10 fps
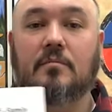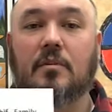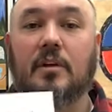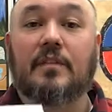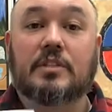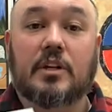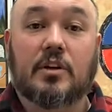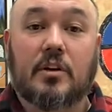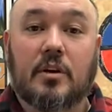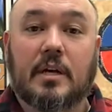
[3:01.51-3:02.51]
well, if it's a
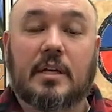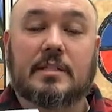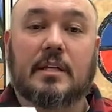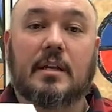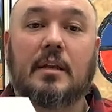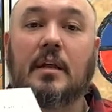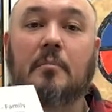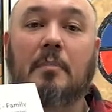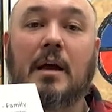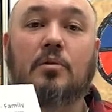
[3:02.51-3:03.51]
girl cousin,
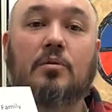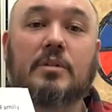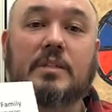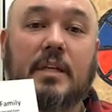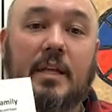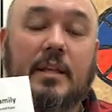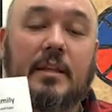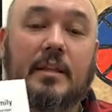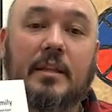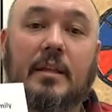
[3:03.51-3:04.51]
ma
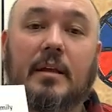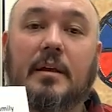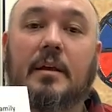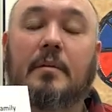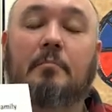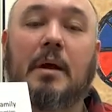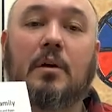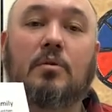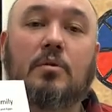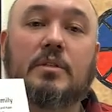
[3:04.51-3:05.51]
cousine, ma
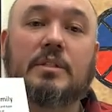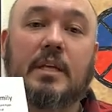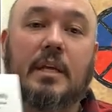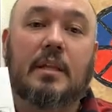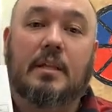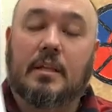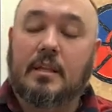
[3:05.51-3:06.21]
cousine.